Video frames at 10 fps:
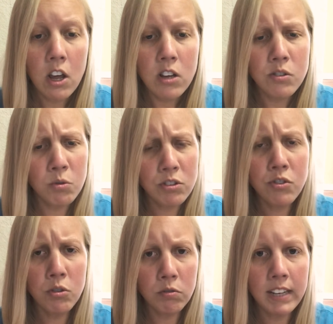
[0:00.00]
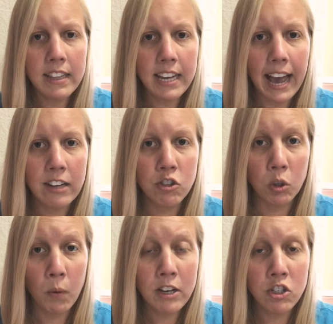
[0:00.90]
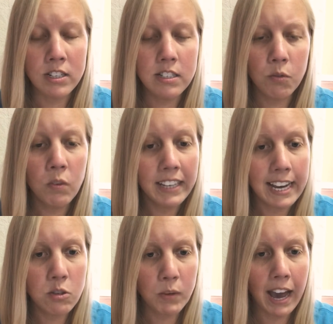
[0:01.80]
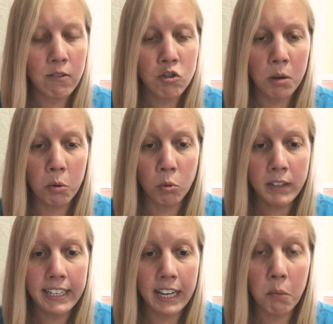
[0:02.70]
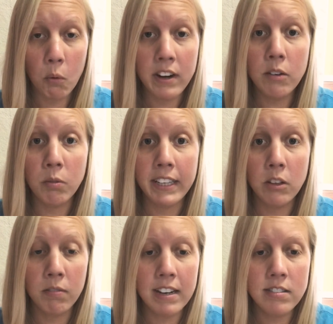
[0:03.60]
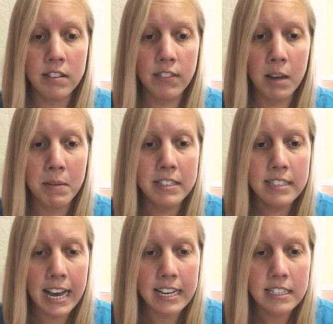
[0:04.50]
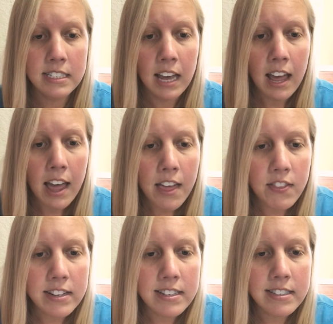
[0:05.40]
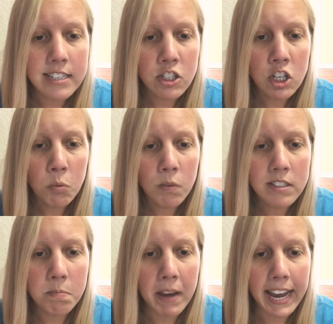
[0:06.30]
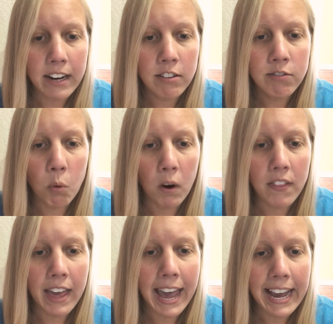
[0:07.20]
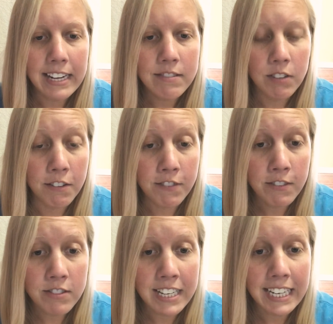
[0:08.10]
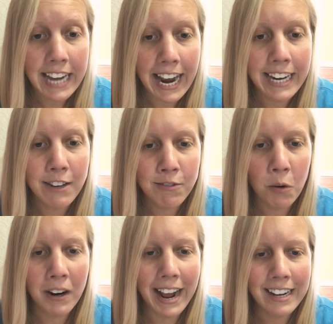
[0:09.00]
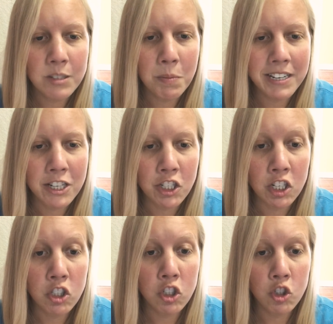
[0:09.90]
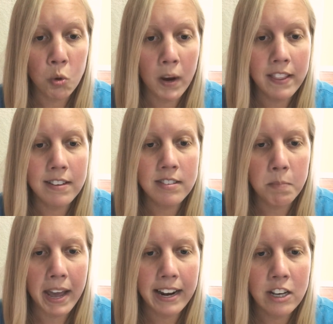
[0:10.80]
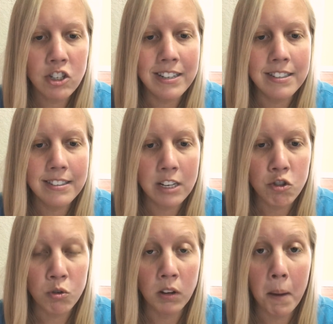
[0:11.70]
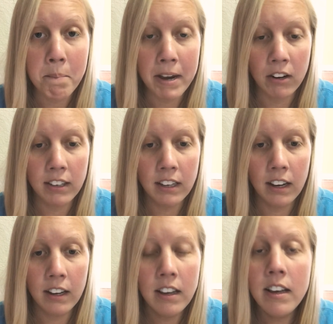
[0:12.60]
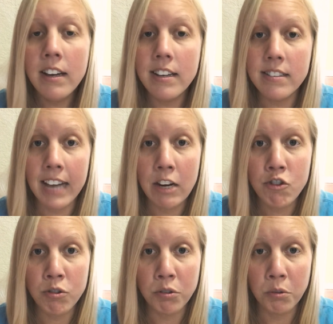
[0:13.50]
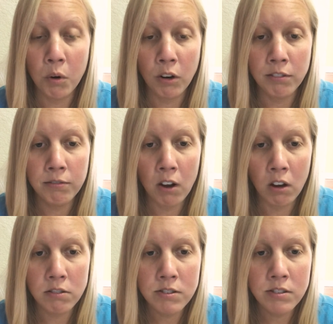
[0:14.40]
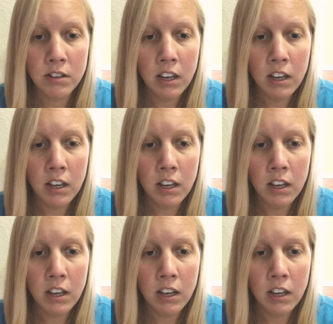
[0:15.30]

So just to read the extra questions, in case we have trouble reading, I'm going to read the rest of them. It says, the decision was made for the 1584 expedition to join the Spanish in Central America. Is that true or false?